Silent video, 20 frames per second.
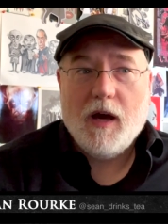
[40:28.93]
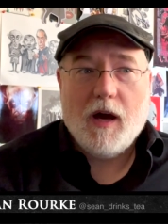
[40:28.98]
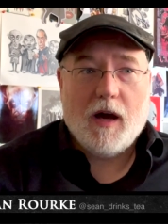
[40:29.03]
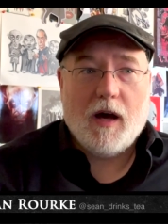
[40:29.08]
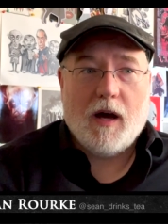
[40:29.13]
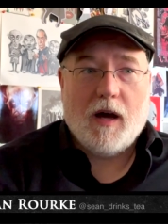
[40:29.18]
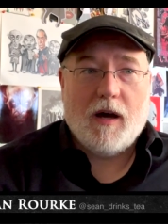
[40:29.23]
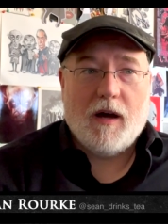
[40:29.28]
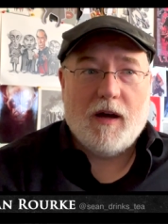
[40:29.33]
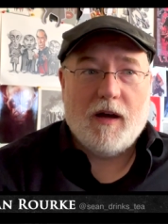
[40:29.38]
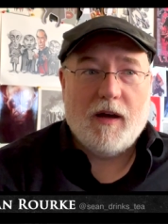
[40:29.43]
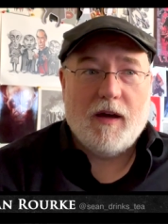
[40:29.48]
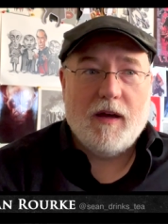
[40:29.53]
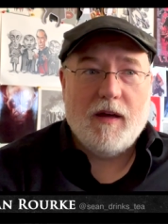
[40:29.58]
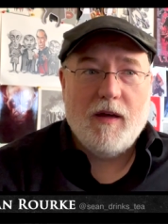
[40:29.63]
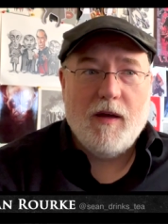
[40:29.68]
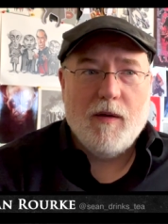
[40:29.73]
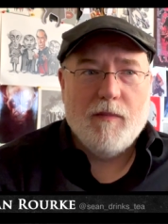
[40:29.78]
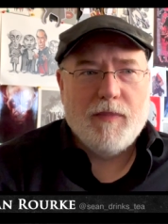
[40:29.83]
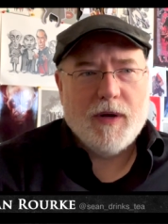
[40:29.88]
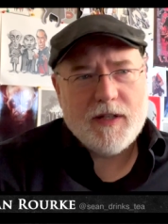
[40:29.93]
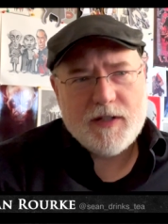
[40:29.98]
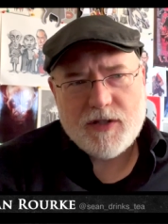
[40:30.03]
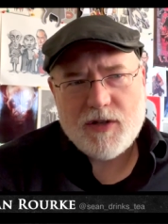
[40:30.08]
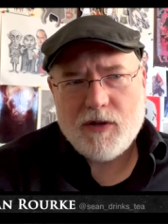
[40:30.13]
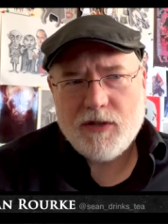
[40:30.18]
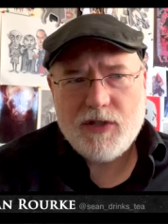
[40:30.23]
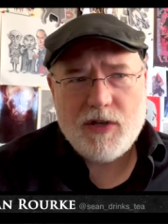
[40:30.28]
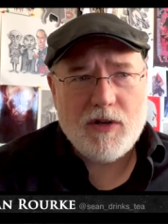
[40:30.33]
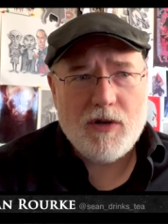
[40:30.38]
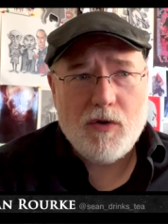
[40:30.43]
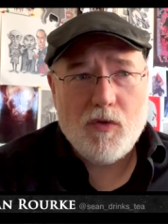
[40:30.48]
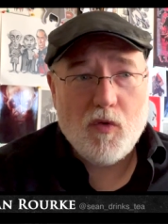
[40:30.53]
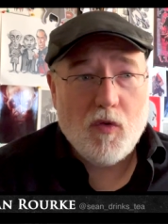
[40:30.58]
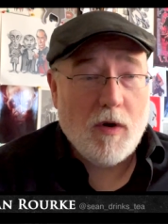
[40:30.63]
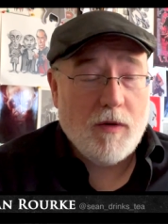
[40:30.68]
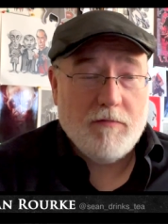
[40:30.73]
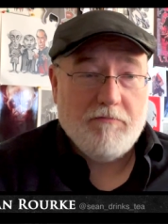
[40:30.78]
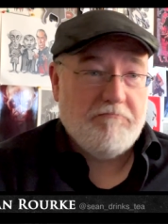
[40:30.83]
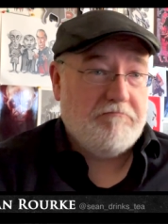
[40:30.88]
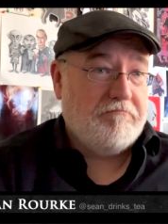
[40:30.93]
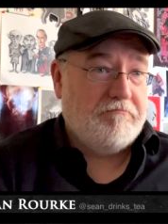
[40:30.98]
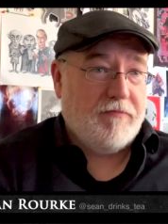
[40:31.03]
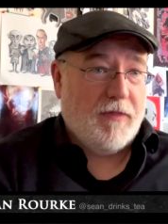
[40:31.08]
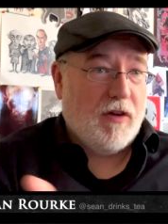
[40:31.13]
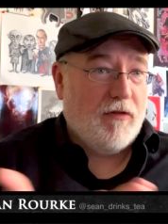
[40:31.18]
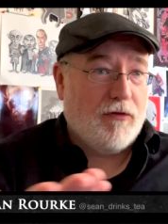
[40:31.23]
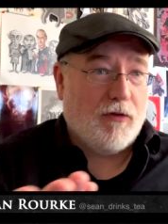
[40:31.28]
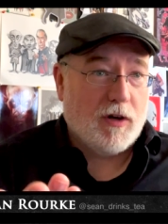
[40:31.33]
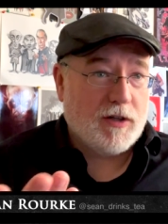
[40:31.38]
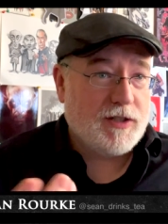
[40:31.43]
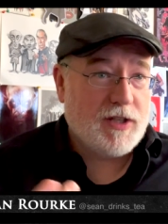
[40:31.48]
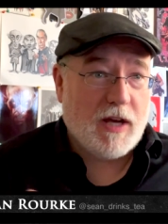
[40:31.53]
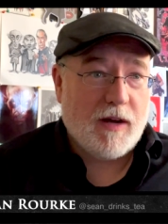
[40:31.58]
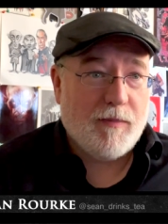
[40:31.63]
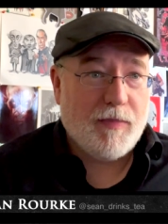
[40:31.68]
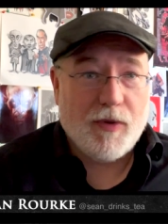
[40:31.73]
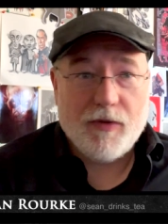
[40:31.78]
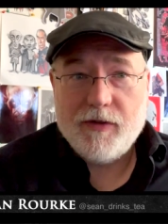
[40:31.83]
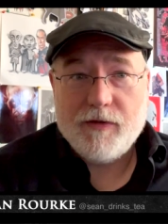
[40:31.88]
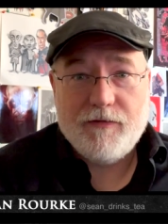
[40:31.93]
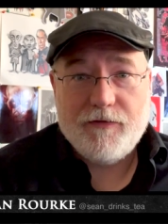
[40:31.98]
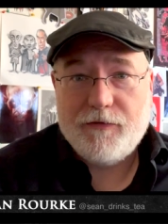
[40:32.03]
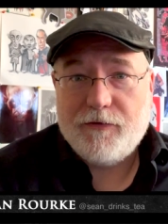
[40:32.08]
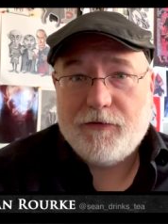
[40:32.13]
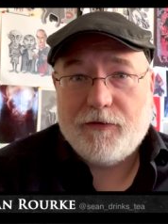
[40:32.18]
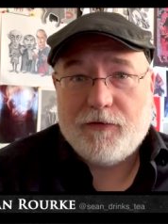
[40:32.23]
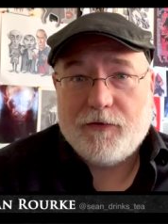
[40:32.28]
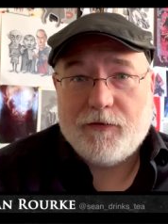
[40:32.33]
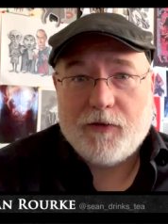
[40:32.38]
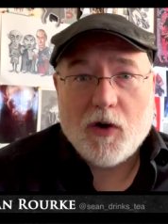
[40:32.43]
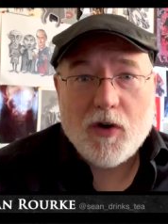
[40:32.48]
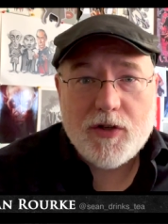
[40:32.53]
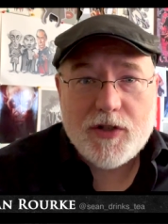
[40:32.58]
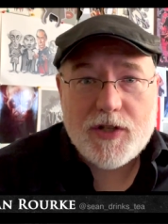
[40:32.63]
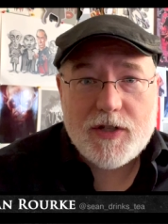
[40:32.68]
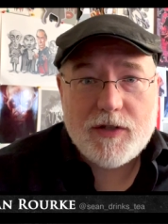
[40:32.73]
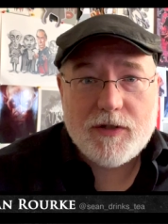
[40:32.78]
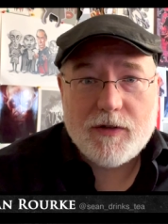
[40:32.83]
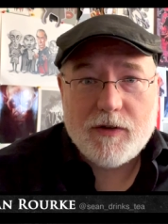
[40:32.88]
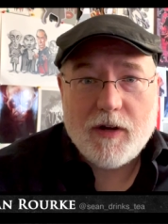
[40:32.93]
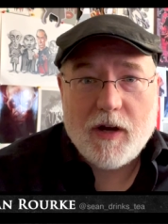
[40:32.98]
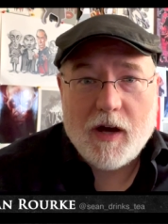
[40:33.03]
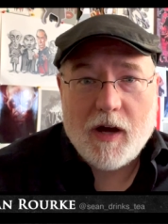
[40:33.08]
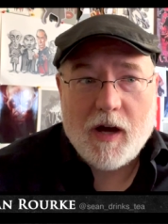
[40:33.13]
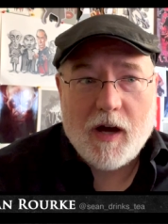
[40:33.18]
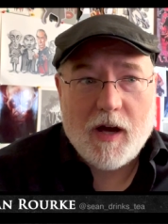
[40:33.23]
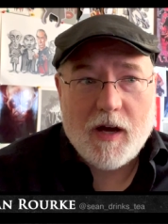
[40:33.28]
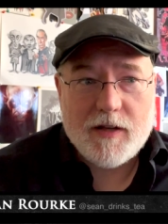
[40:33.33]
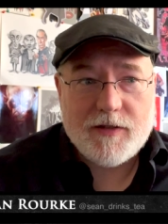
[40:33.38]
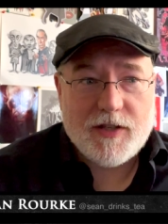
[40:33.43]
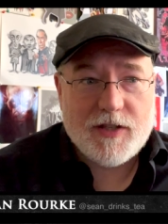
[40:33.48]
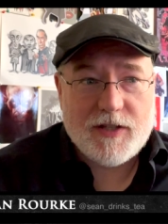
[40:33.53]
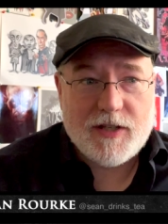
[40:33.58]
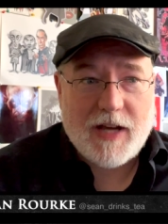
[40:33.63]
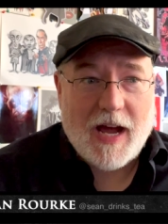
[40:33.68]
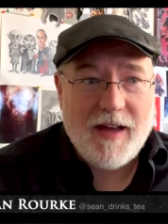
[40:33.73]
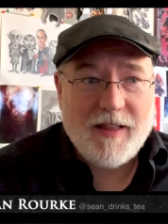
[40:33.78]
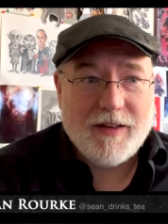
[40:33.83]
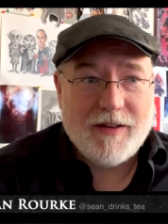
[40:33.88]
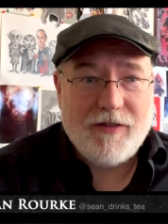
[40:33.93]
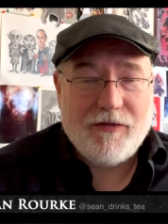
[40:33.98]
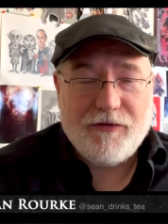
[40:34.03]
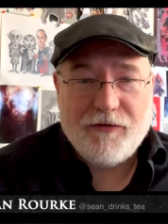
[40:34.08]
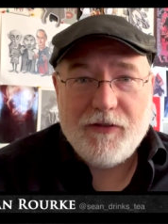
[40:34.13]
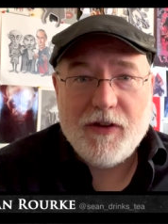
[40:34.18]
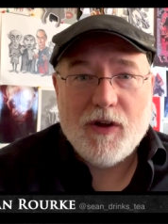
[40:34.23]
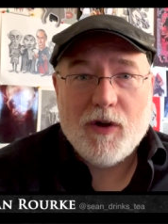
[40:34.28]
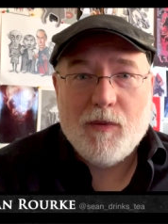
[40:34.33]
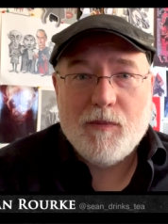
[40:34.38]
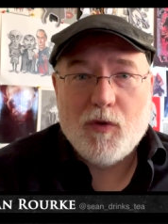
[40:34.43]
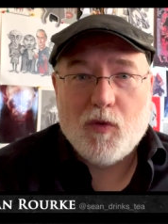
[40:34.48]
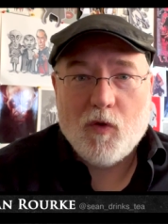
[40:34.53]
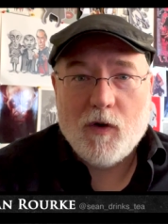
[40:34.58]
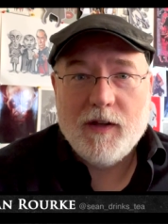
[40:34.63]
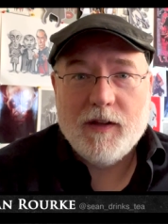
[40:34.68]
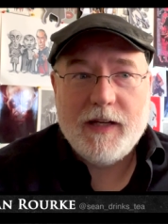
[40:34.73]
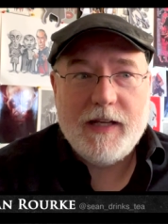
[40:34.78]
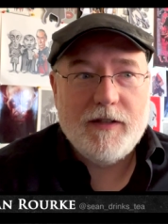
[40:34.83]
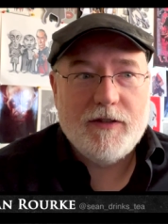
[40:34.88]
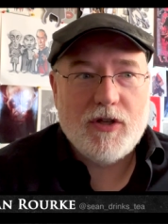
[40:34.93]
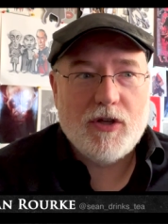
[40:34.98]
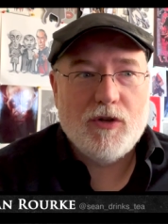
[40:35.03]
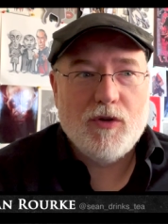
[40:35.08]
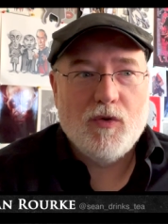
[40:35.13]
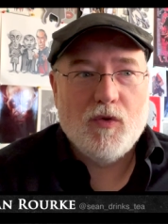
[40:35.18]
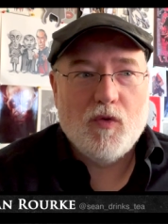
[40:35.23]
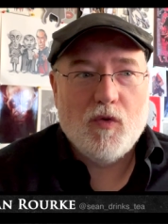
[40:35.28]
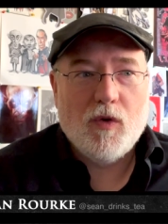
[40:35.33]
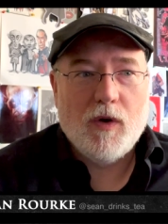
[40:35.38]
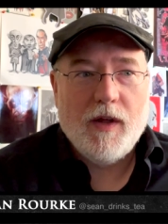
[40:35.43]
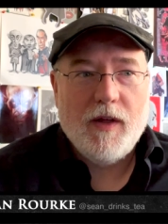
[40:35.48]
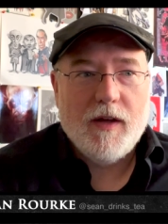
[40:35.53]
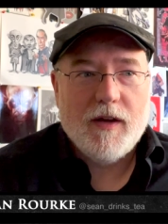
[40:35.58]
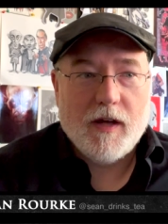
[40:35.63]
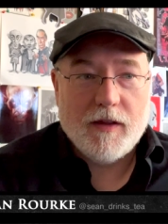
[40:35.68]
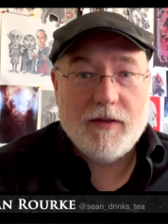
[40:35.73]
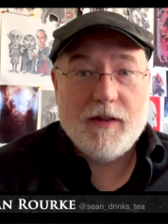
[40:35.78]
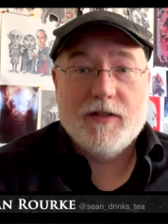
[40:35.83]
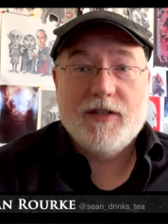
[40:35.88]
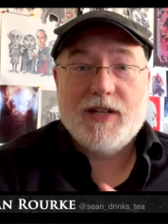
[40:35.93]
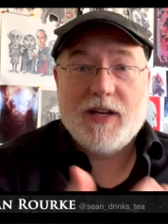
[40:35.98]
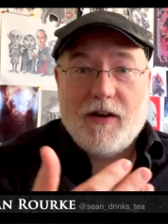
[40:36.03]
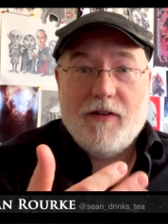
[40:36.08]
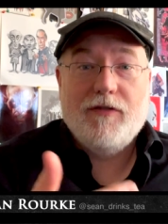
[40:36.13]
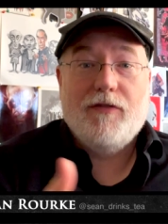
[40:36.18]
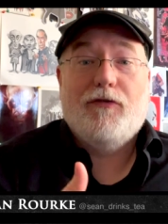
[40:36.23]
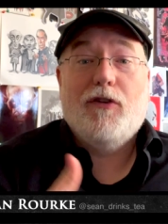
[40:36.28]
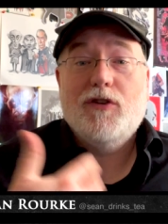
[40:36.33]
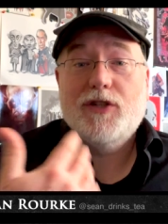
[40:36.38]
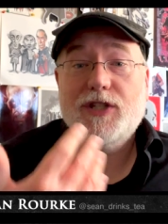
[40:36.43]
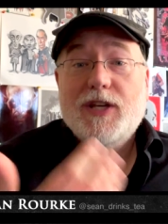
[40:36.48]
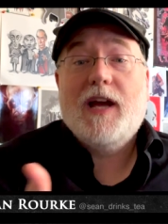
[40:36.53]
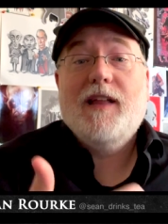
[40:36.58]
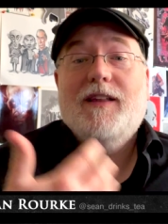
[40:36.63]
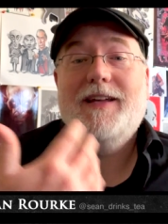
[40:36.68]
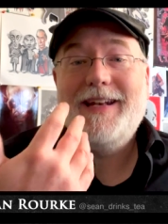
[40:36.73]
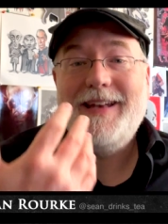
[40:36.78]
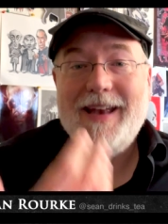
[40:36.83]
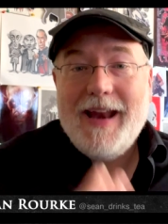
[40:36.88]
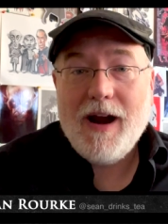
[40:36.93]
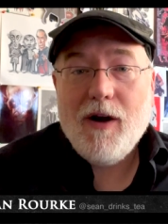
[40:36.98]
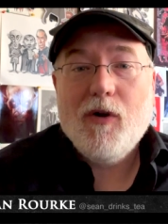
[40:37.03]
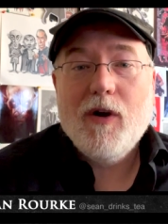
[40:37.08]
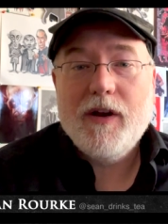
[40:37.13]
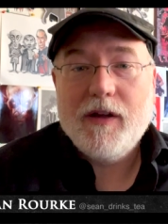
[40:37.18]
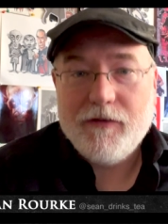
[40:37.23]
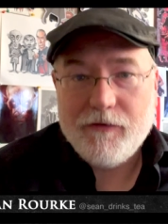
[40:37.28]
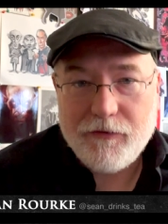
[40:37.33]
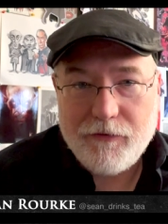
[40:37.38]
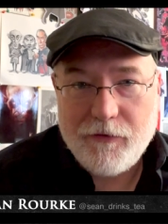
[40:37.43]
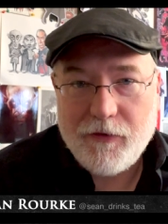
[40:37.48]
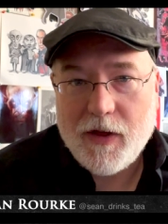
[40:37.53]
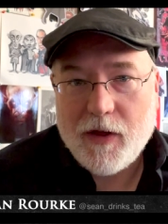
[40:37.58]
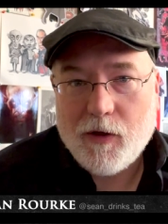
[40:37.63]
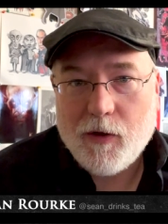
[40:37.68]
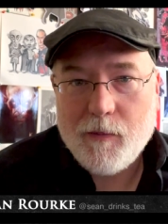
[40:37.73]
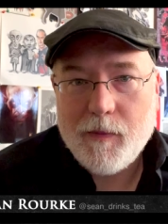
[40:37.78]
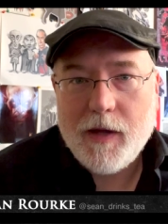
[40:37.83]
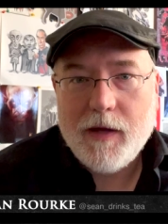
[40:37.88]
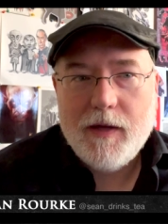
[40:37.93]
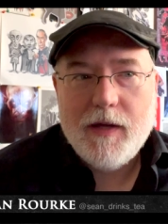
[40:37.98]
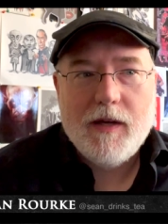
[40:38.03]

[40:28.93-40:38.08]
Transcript: Uh, but it's also, for example, the first uh, silent film really to, the, the first silent narrative film